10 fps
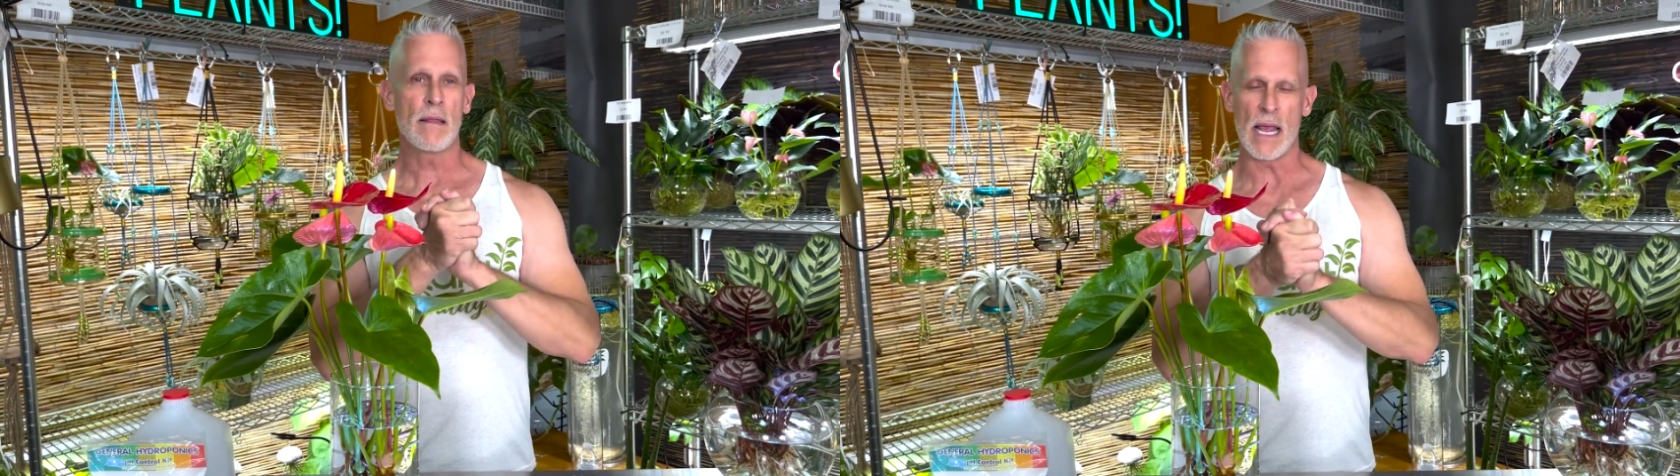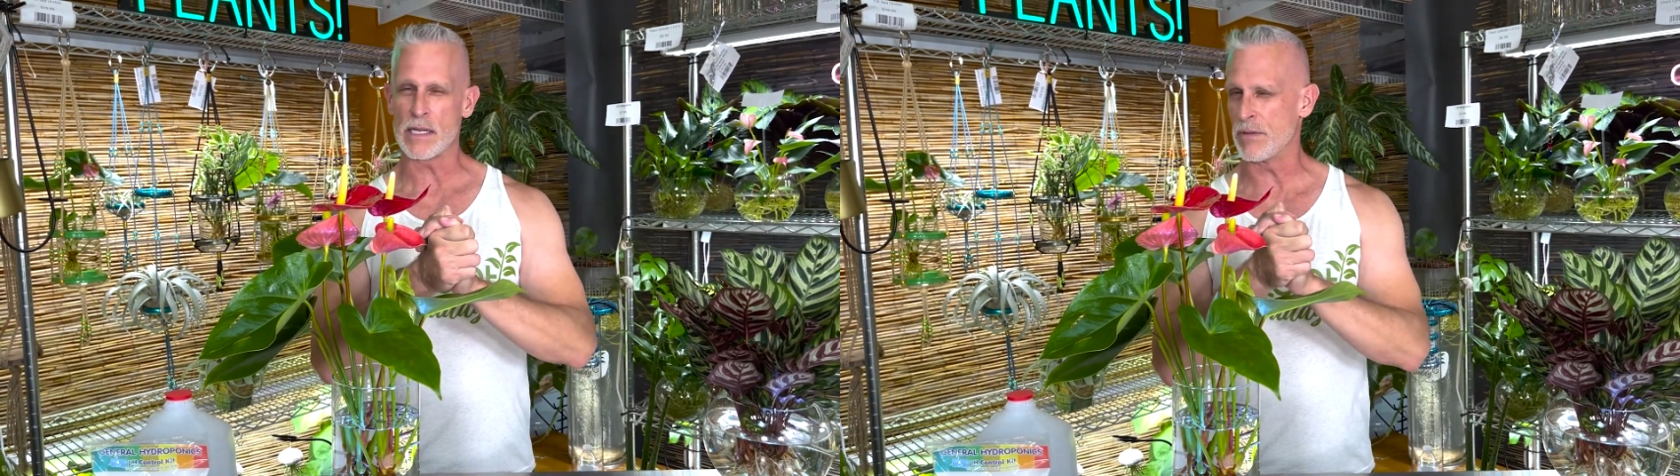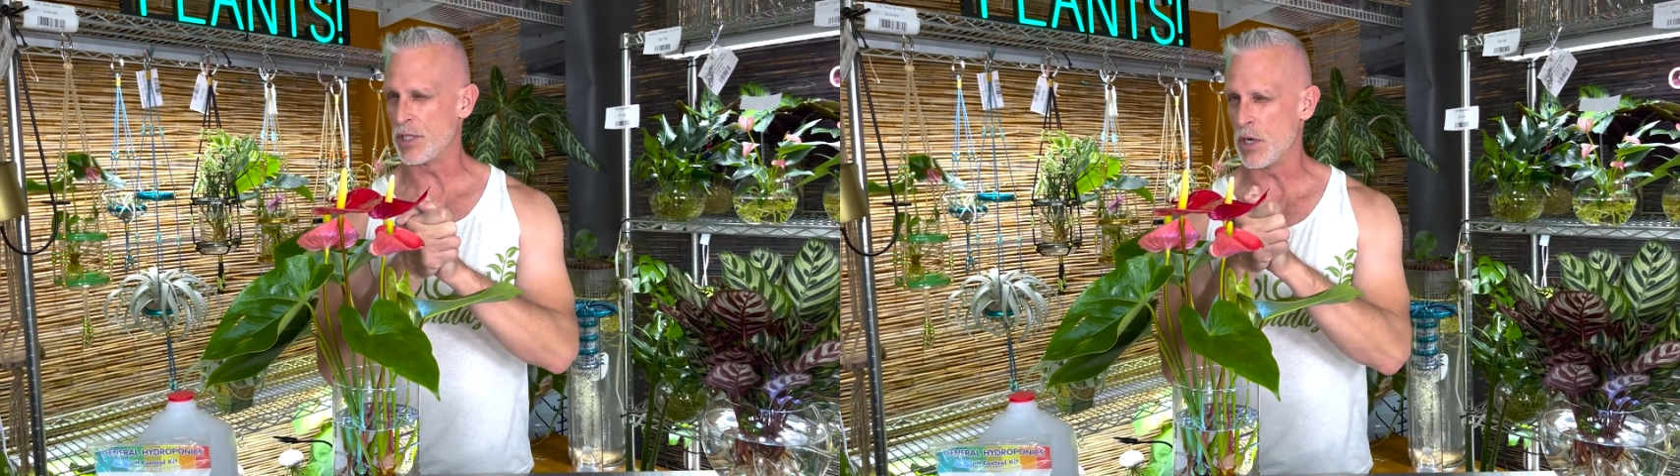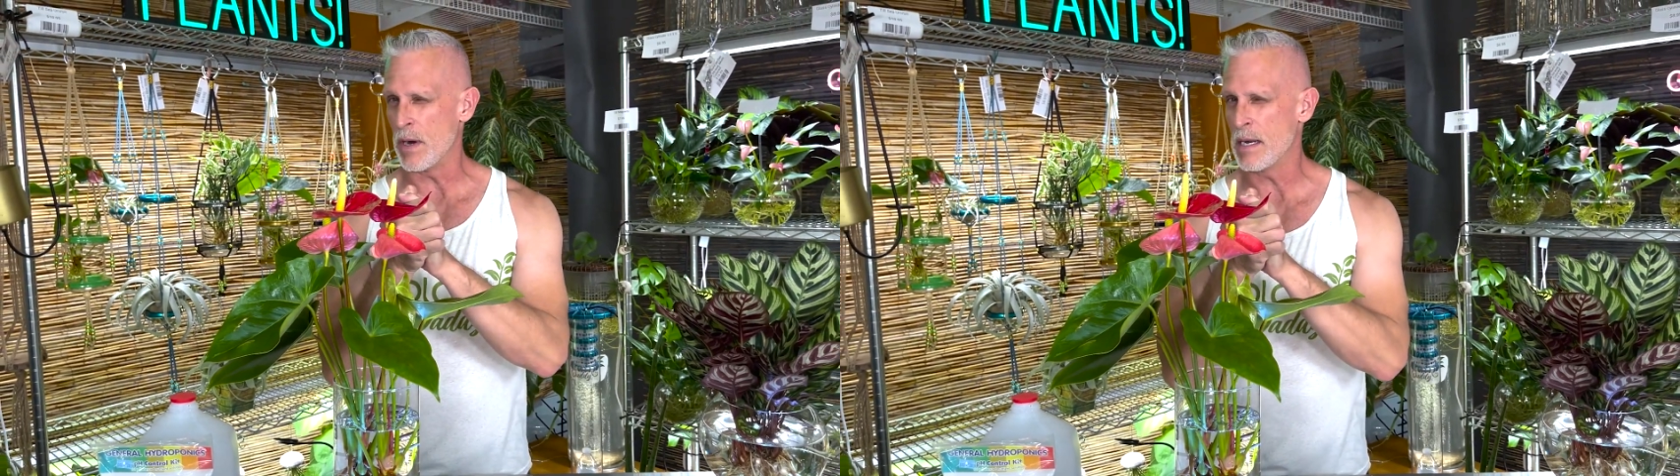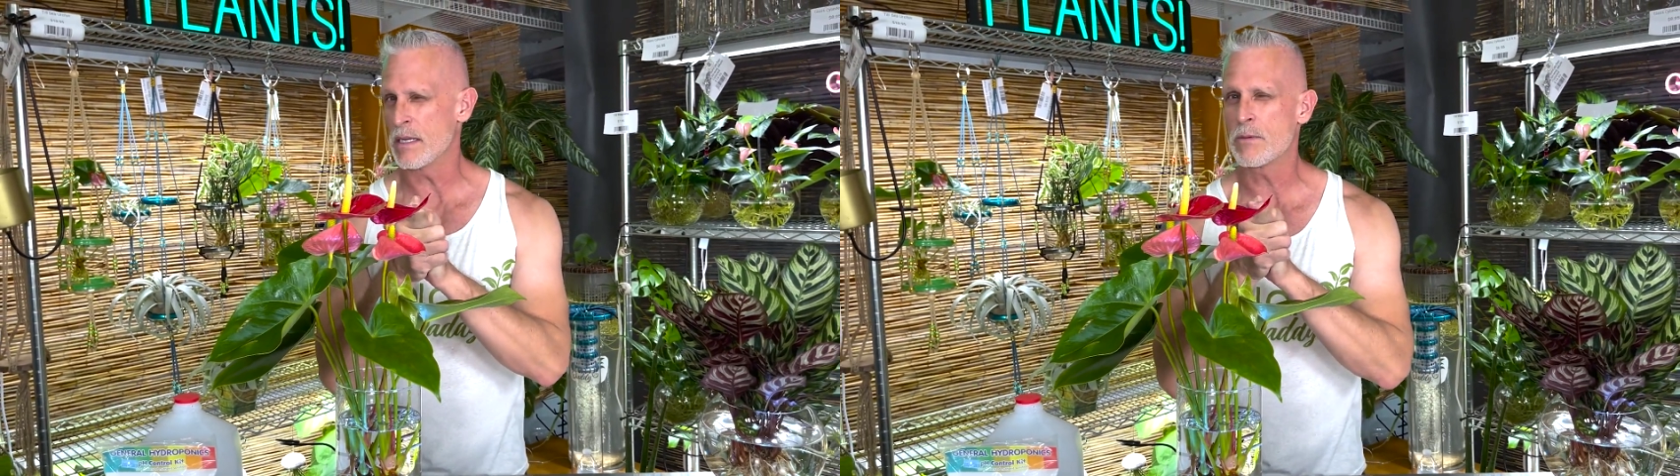Thanks for
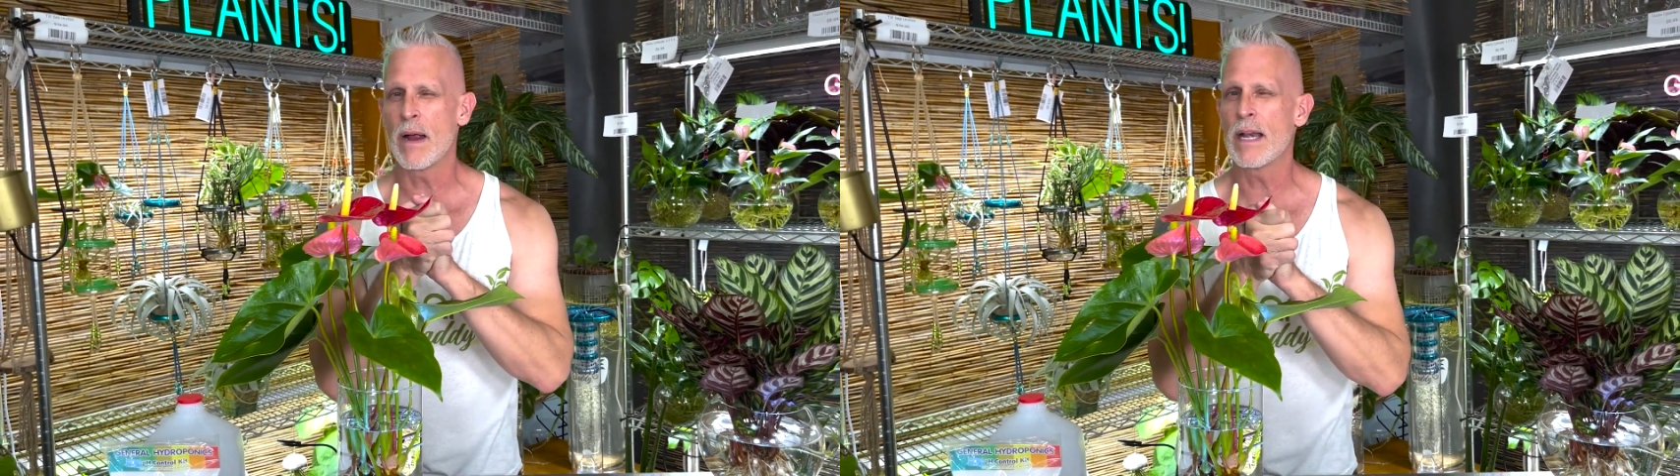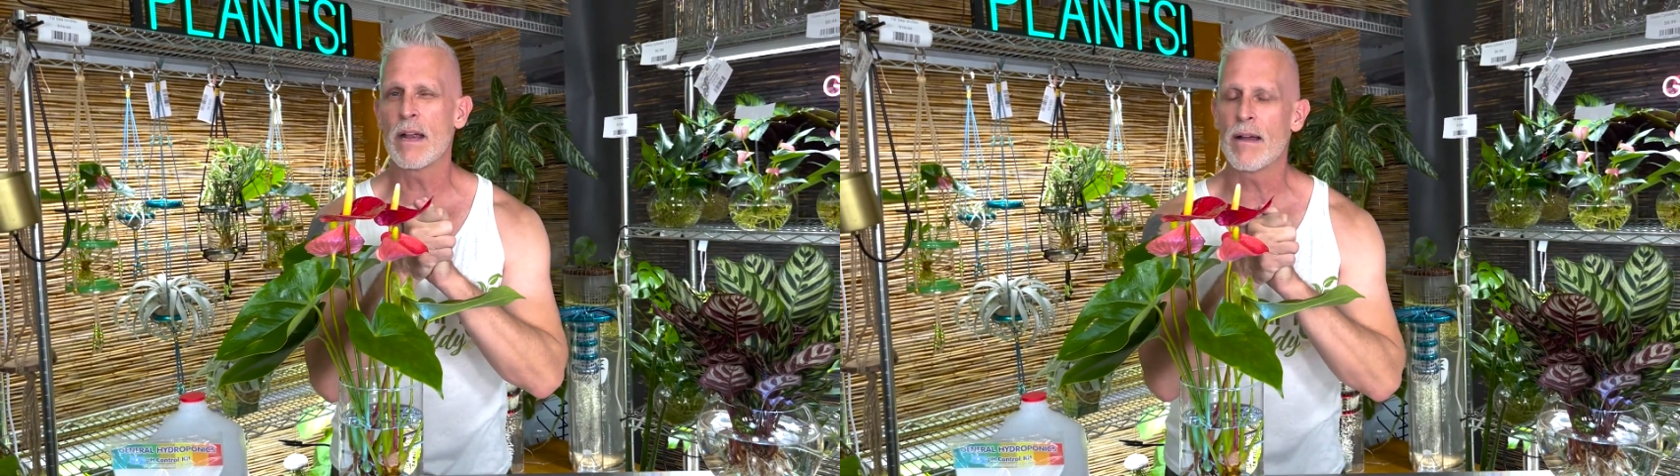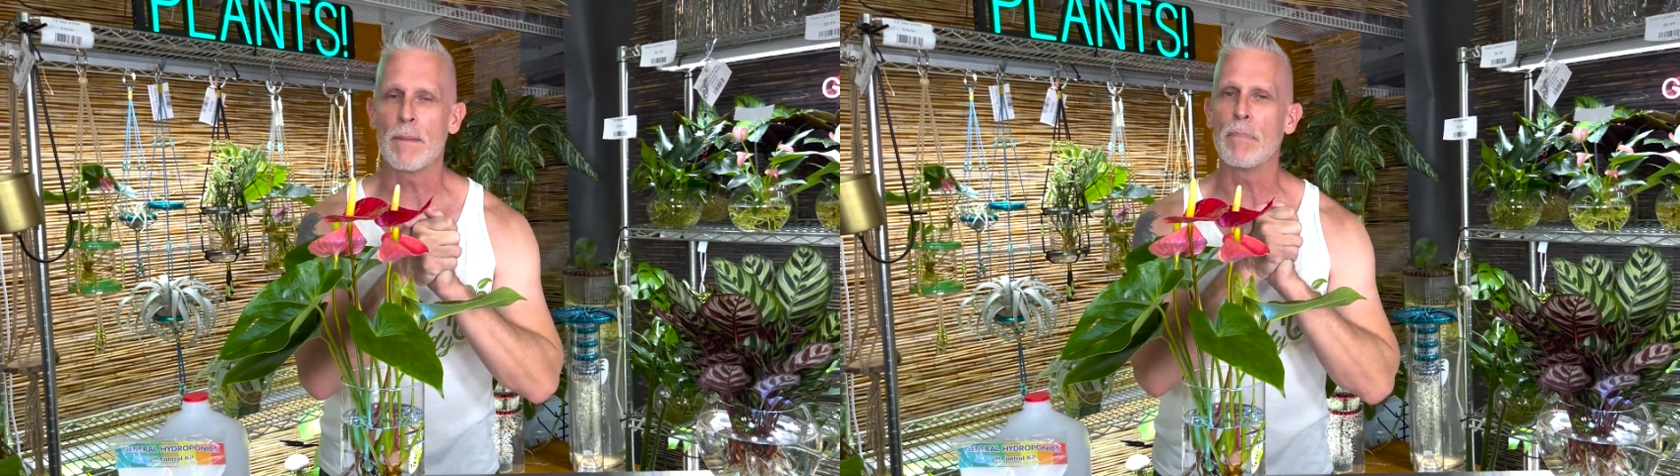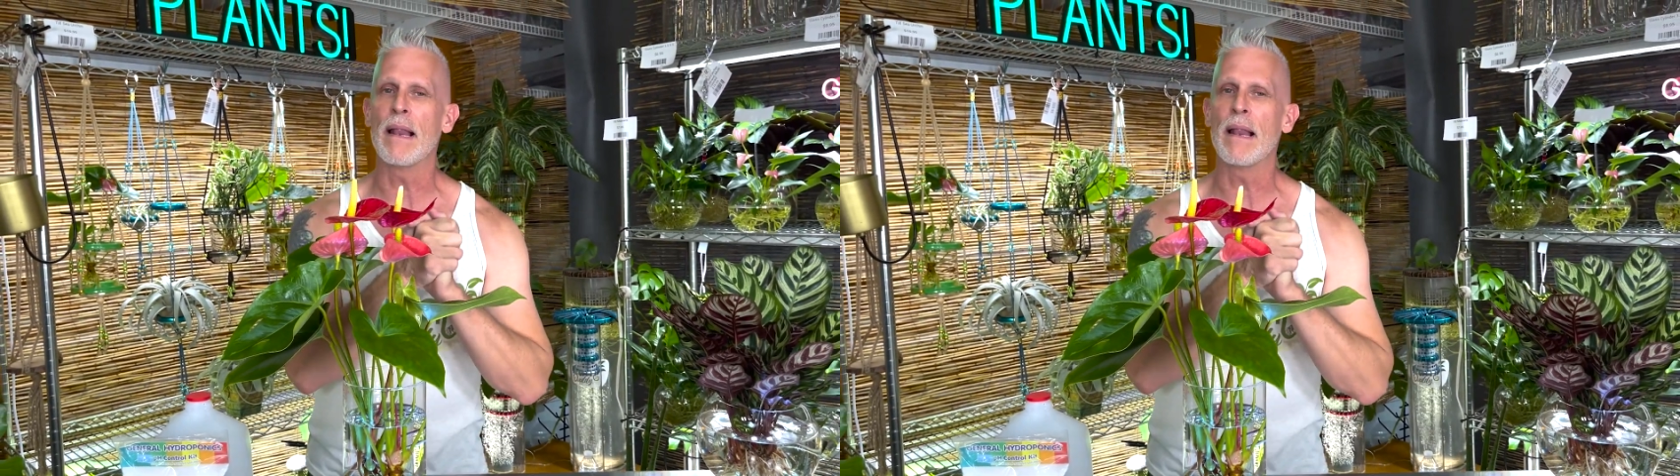joining us right here at